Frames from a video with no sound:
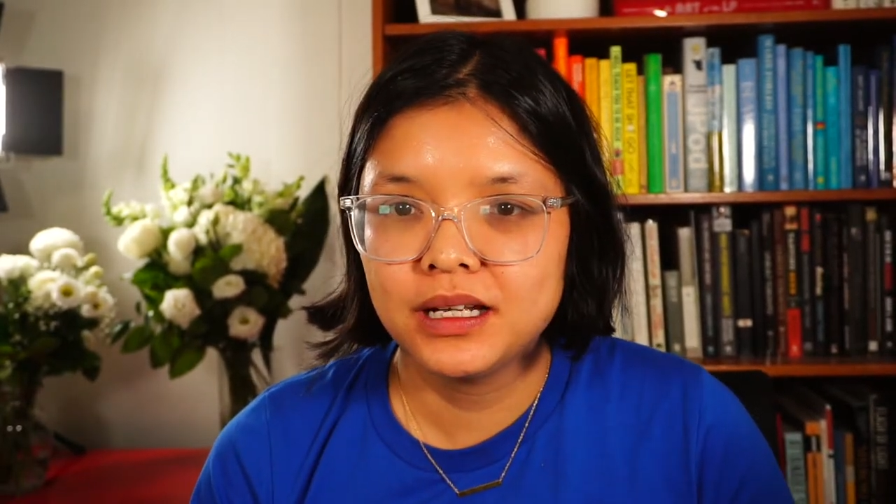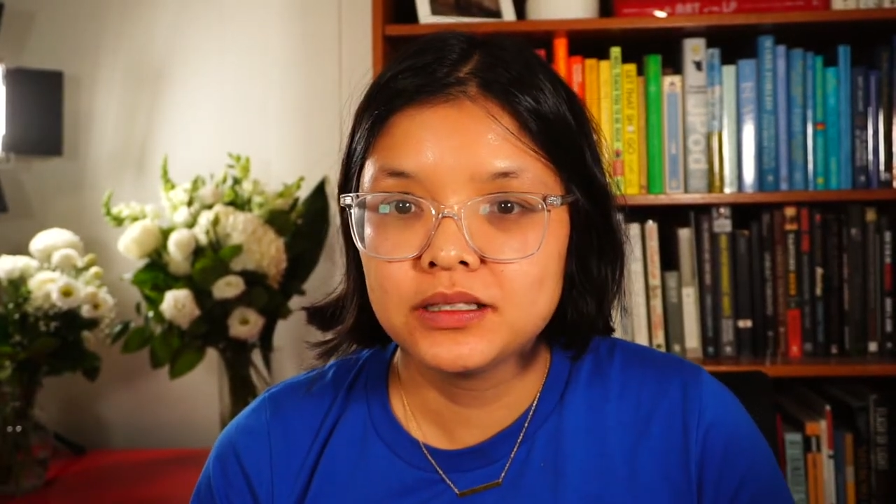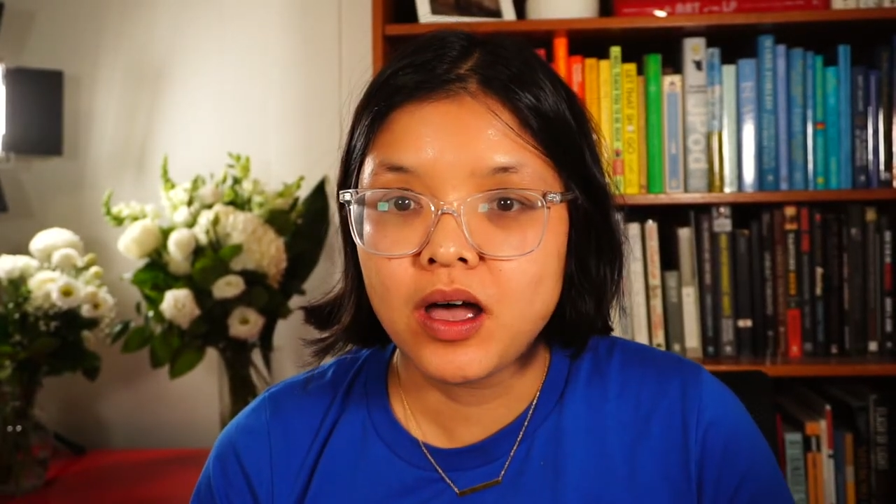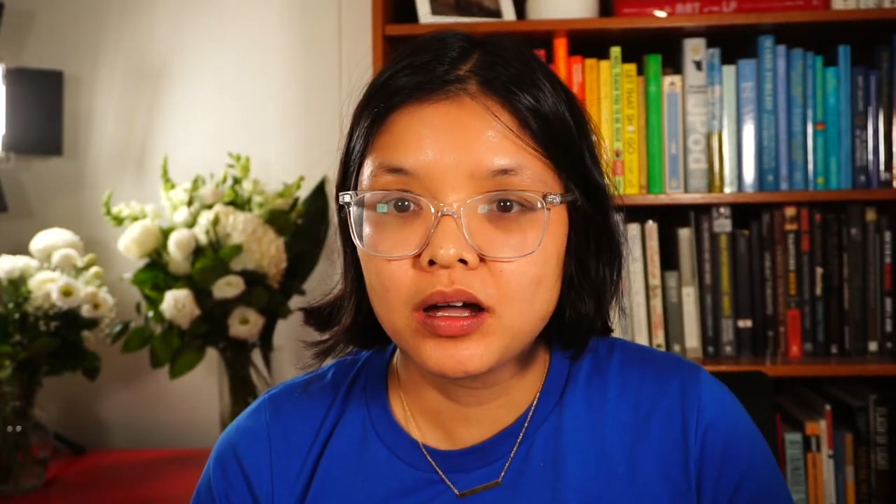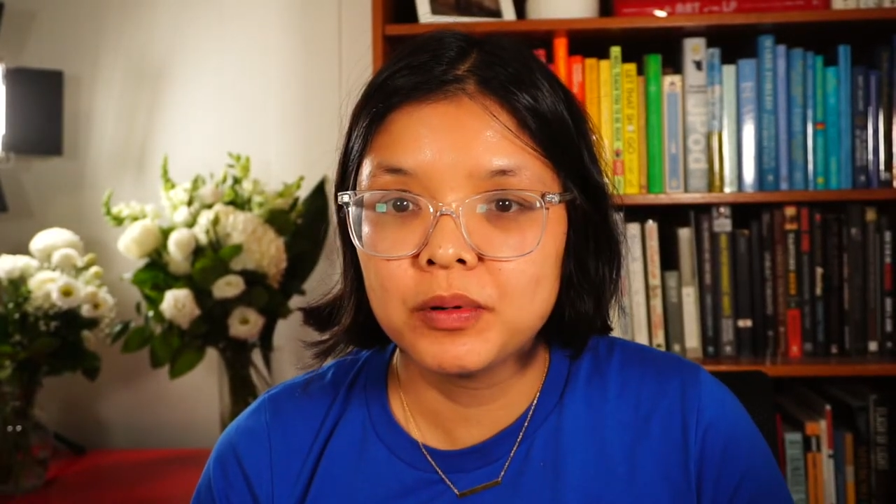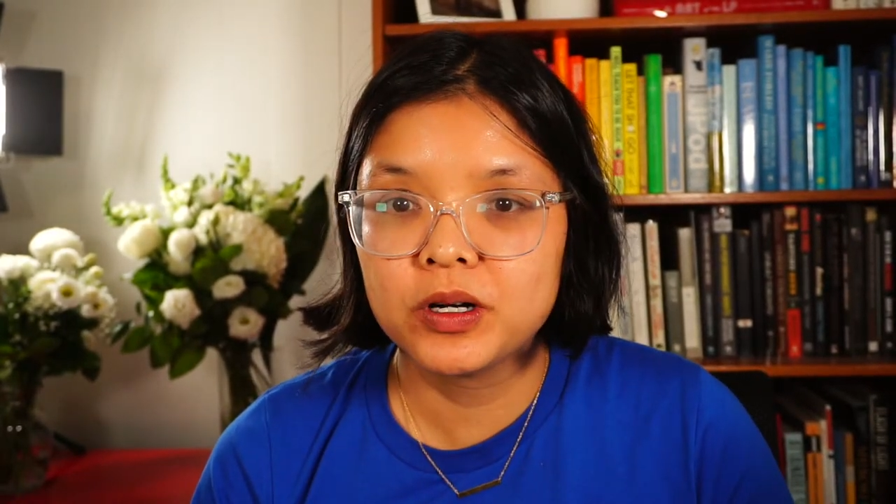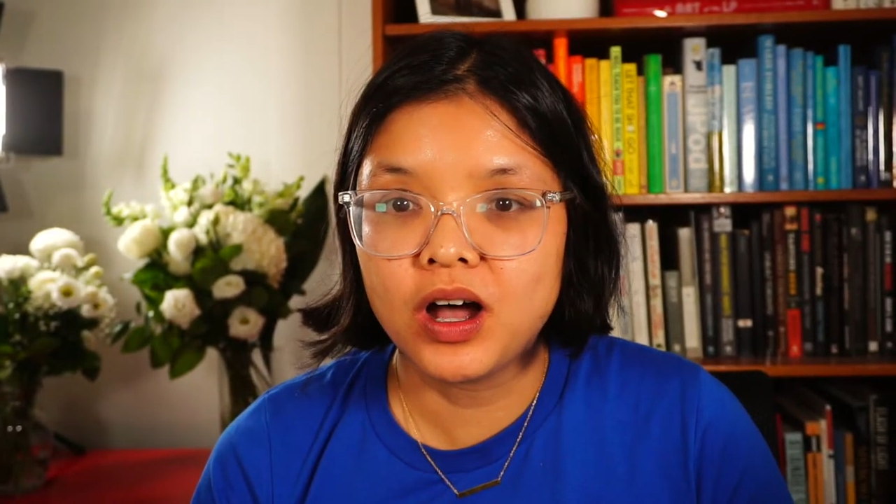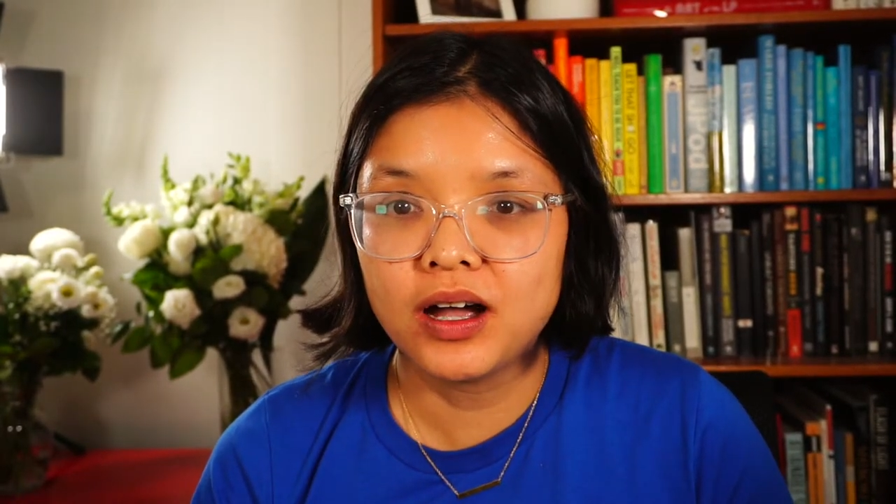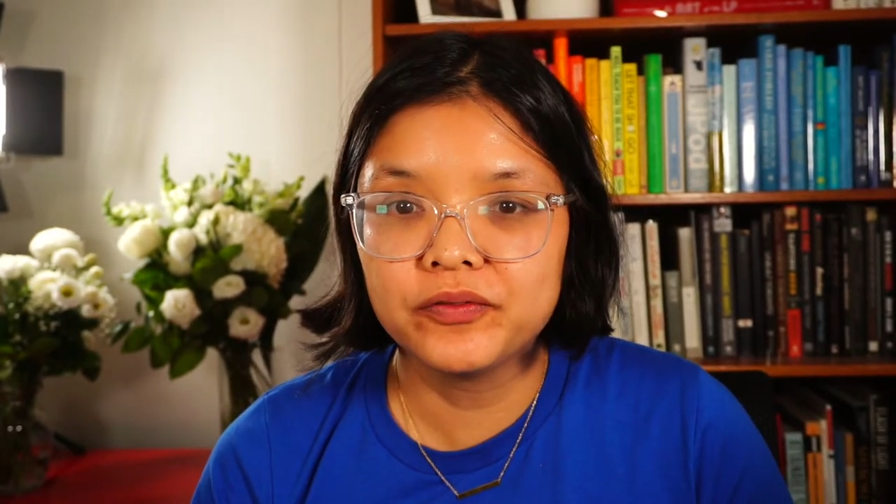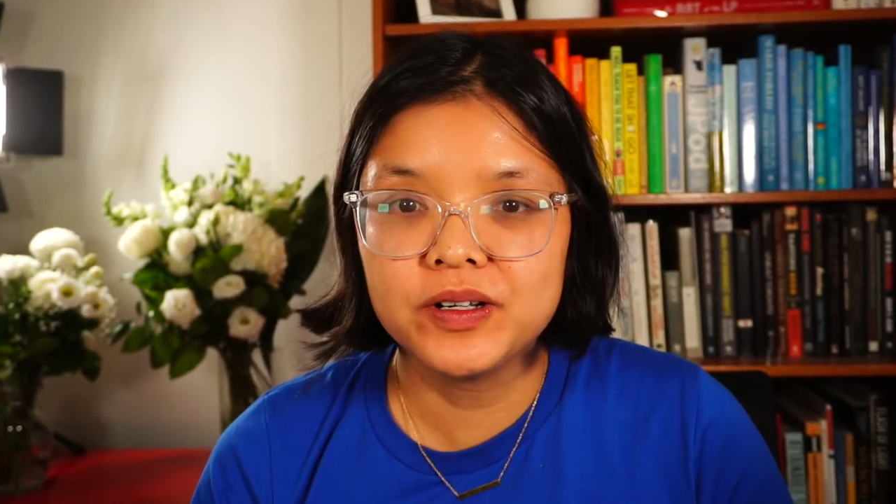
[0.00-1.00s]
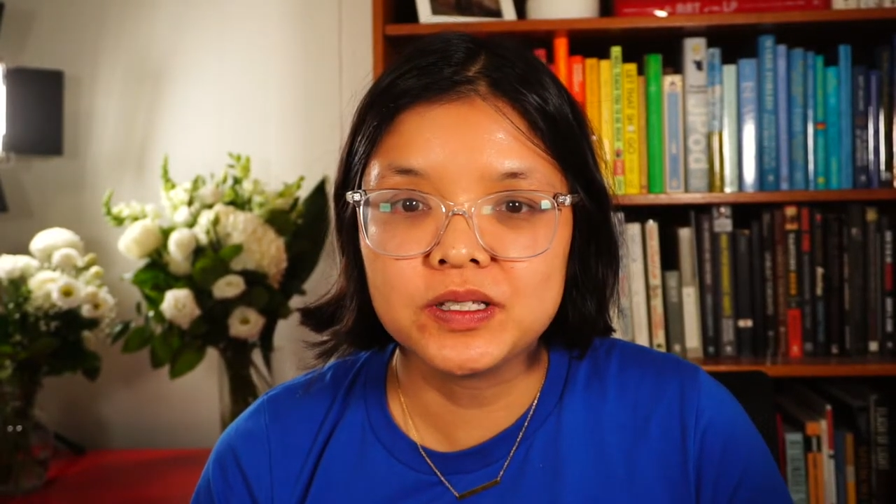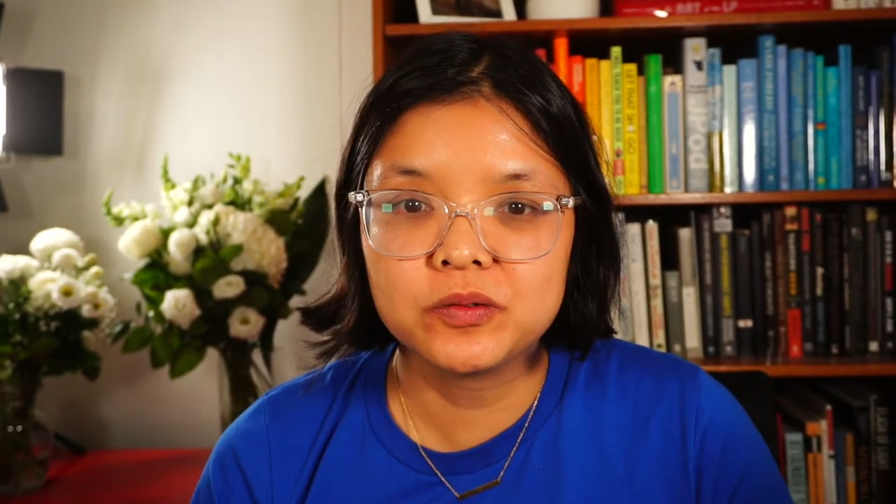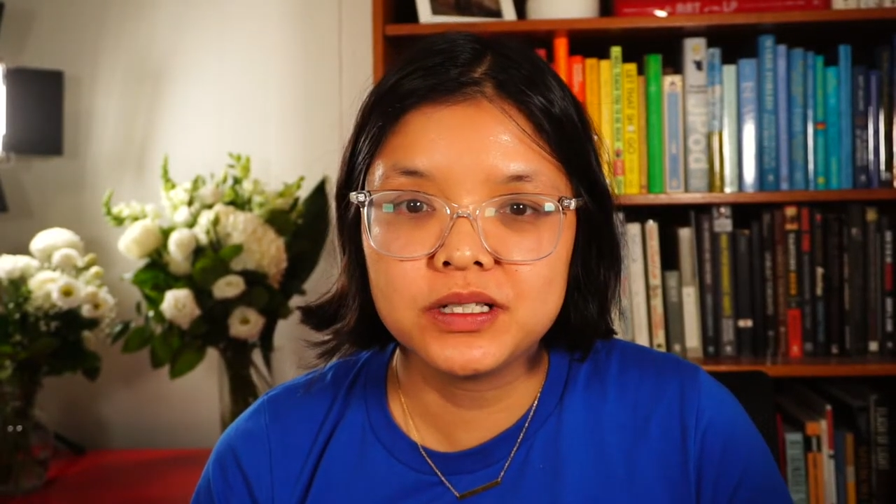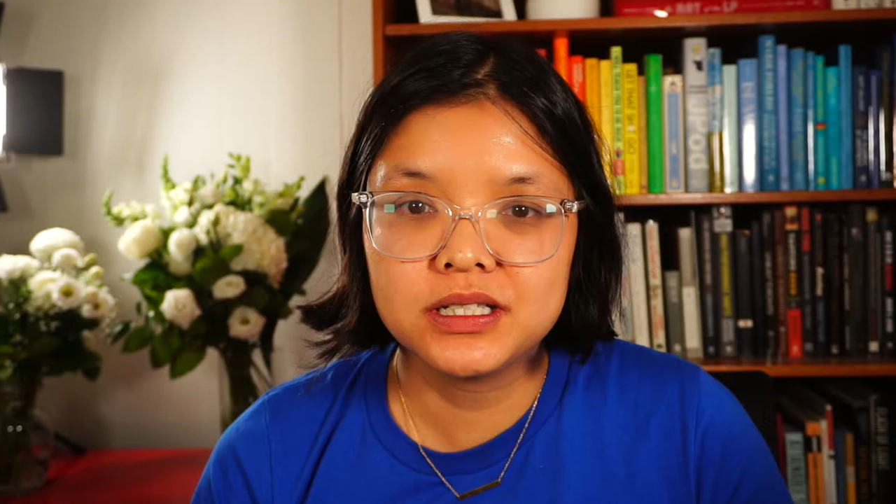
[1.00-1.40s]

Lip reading: talk about conference. We